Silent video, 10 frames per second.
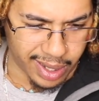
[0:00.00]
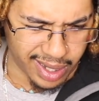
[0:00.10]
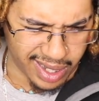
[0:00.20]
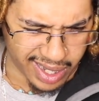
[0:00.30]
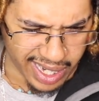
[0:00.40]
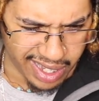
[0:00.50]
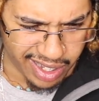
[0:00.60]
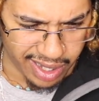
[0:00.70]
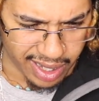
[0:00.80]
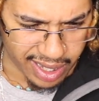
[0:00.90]

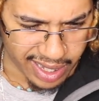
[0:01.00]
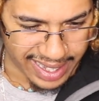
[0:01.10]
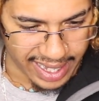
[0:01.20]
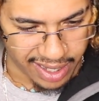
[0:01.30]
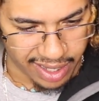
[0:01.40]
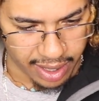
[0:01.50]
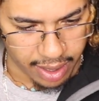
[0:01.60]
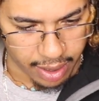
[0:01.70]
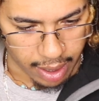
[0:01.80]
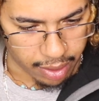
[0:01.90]

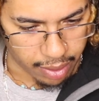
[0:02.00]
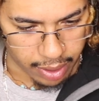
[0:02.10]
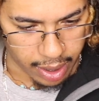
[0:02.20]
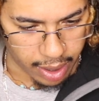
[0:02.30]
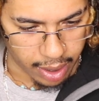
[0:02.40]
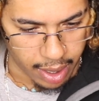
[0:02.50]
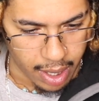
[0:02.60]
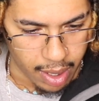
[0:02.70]
Stitches, I don't know what the hell,